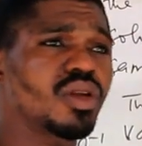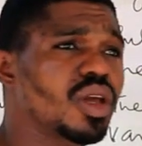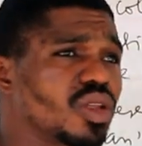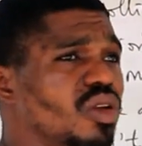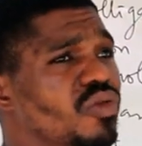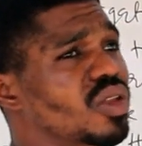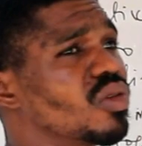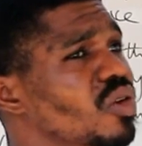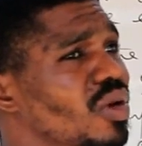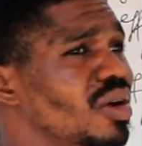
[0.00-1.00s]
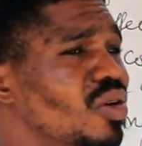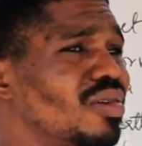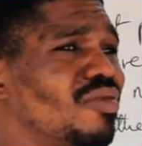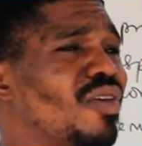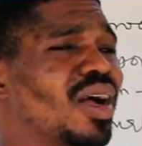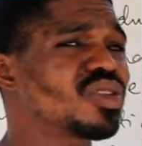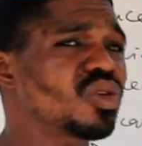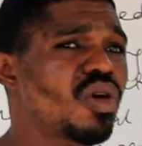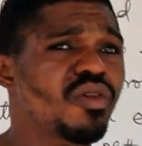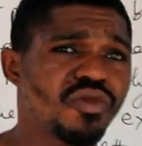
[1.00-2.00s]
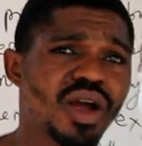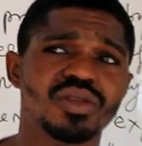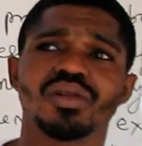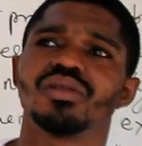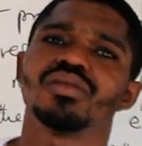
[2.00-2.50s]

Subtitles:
not heat-up factor anyway. Vant Hoff factor.